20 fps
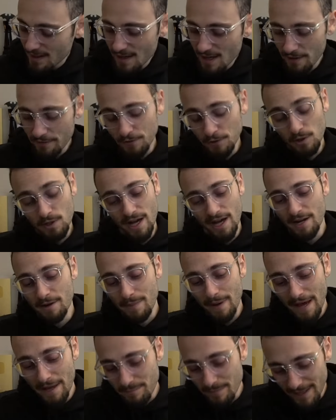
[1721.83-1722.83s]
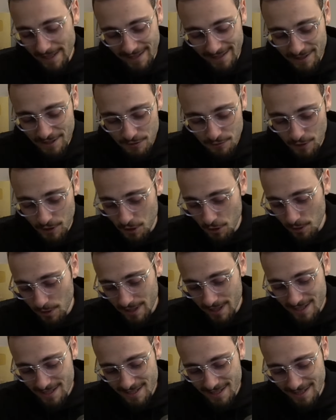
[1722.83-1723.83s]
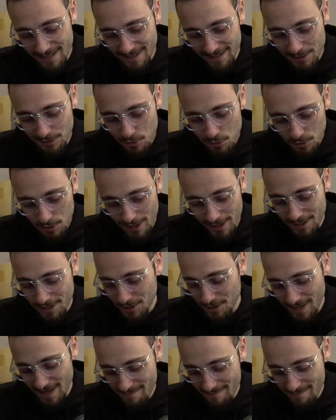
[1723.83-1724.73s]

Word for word: I feel kind of bad making this video, like I said in the introduction.